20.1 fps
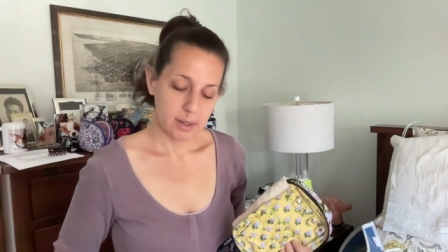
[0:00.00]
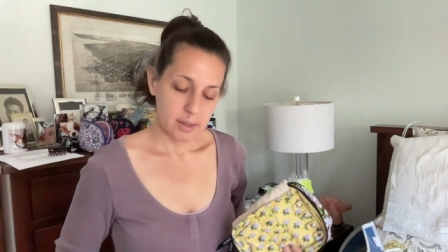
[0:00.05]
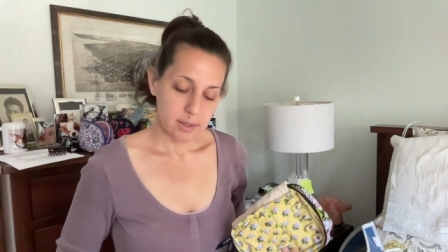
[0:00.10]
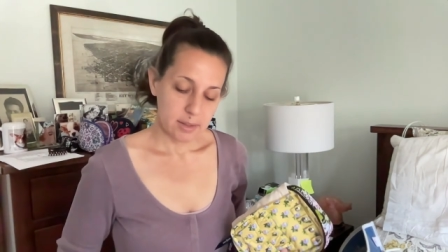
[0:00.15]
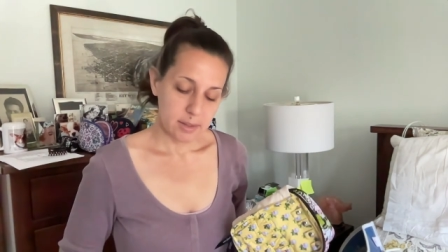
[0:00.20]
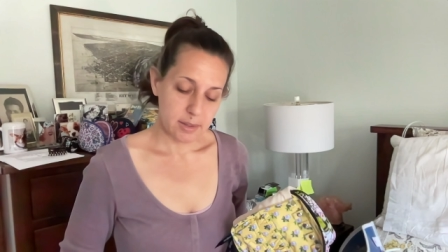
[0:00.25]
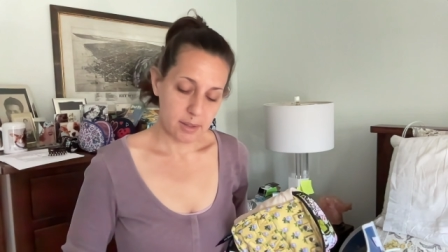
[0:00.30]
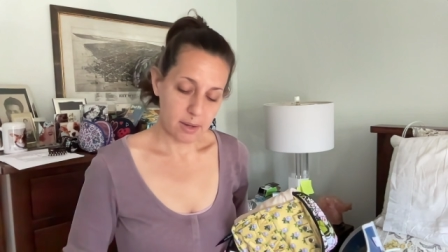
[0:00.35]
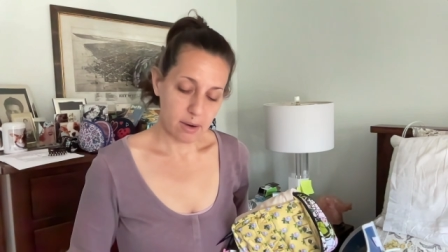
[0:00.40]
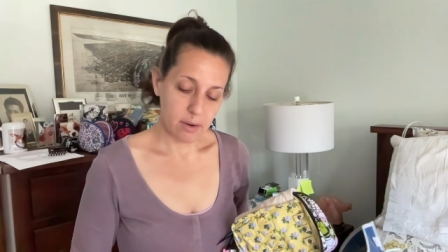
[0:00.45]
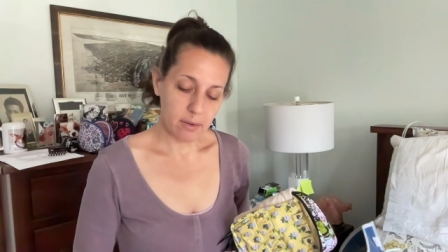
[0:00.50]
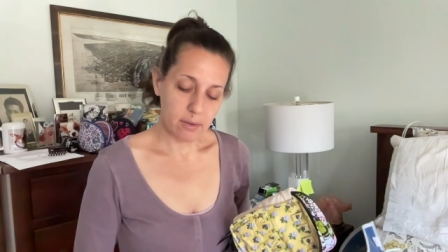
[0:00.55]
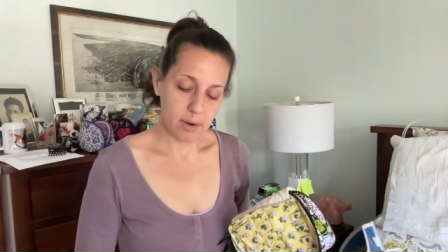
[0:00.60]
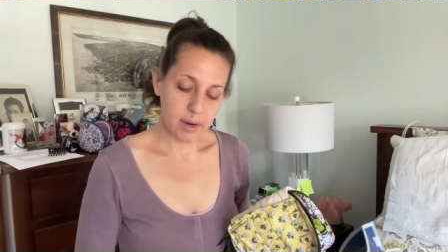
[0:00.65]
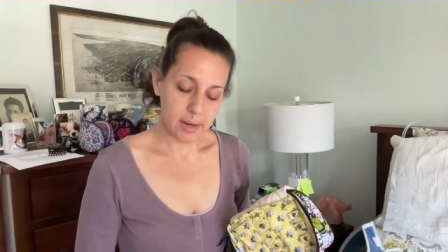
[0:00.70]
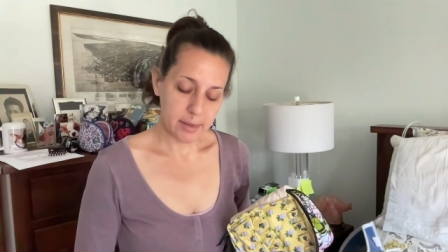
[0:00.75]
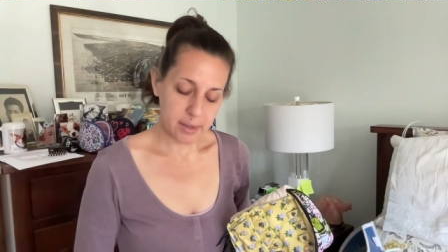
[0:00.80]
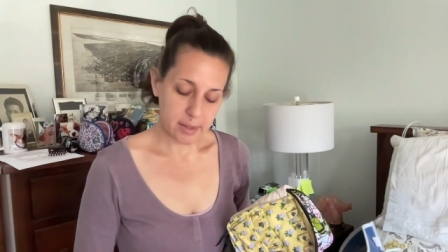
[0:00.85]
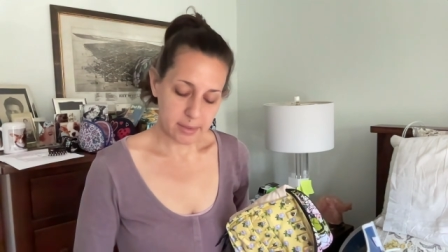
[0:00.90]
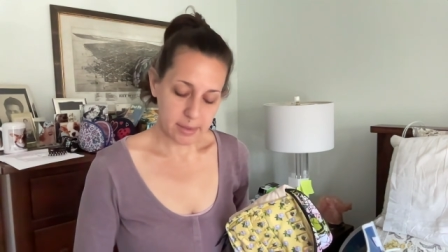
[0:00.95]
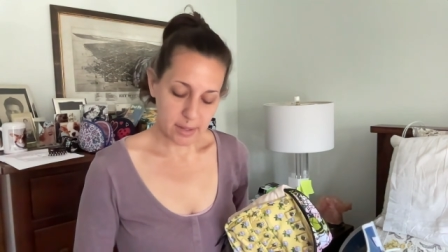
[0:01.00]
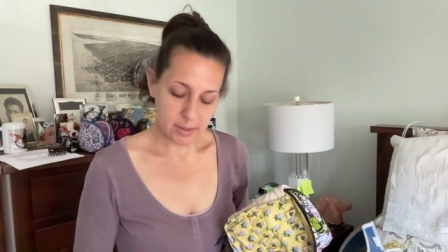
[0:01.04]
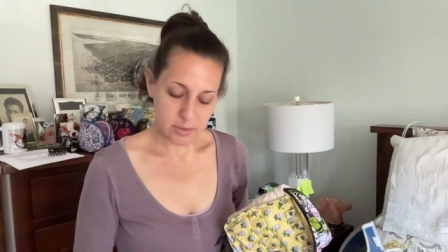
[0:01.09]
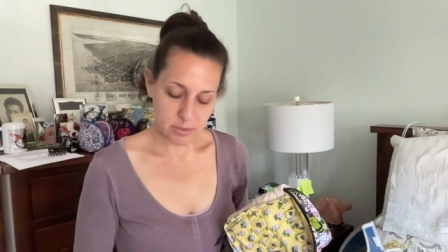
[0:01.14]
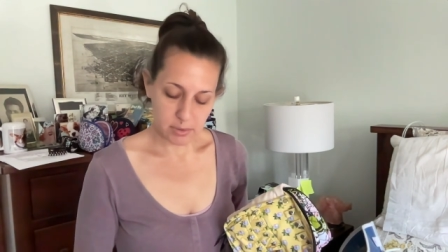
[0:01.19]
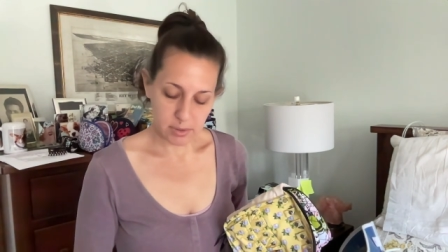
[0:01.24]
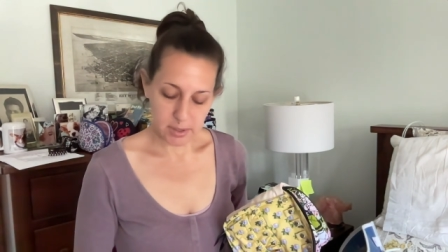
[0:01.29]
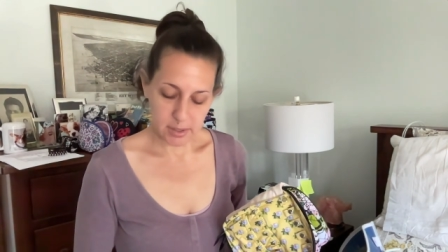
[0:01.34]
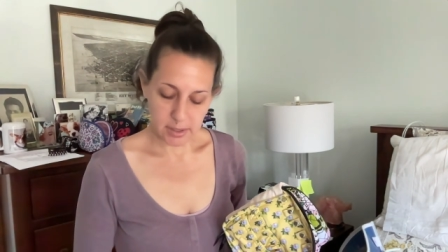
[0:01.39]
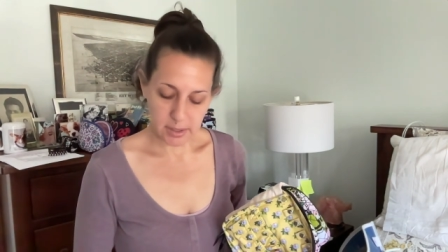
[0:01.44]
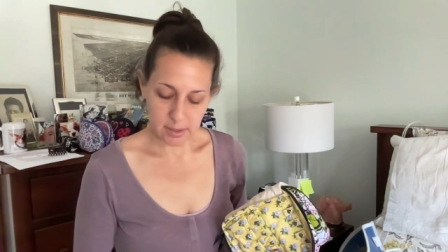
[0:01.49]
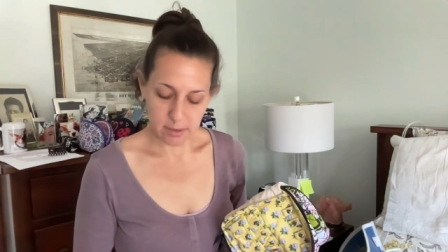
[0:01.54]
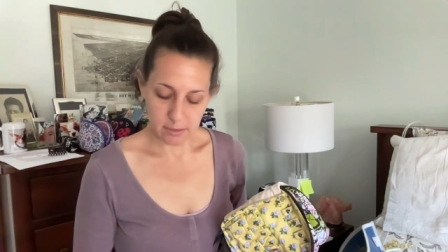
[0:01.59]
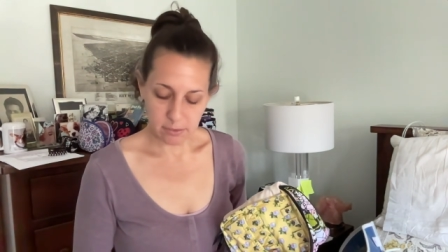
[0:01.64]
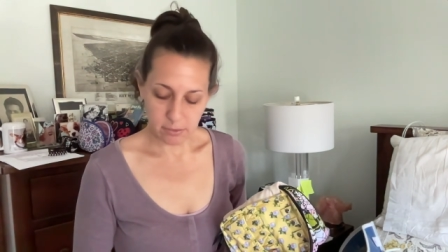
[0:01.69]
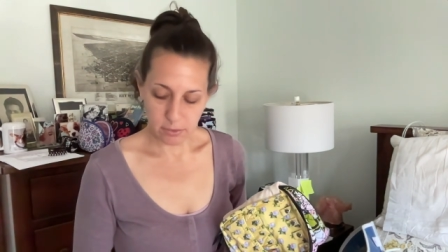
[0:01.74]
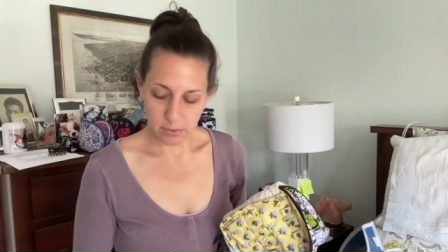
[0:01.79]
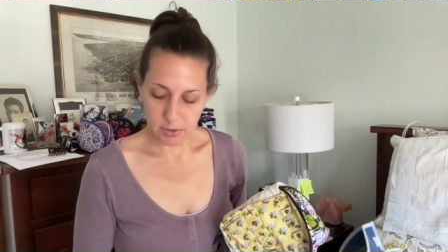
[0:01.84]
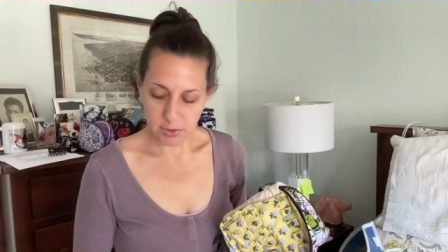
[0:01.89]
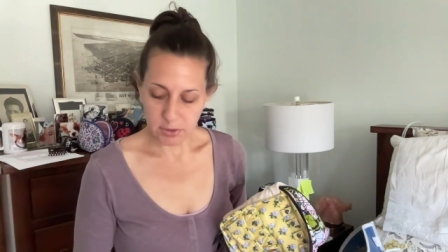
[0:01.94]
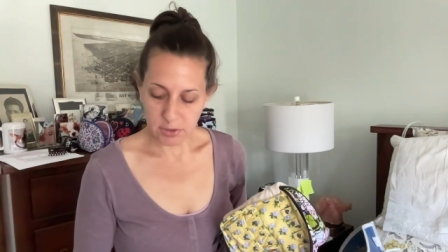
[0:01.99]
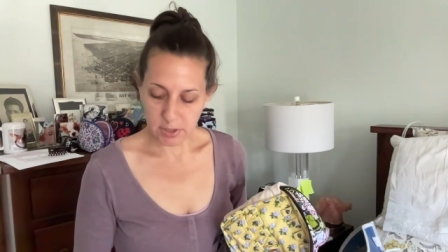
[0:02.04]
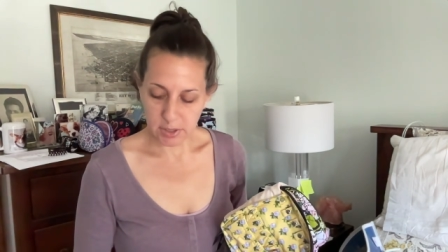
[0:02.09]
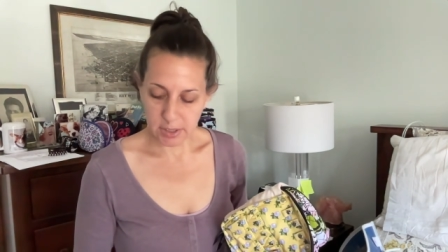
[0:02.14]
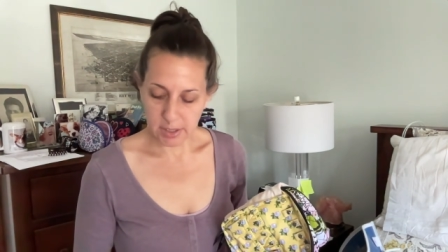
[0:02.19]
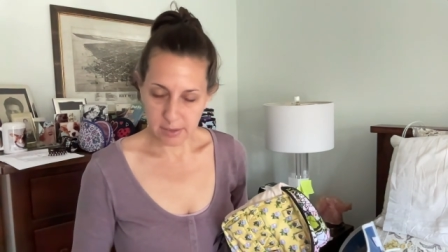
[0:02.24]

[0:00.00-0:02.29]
So I think that's really unfortunate.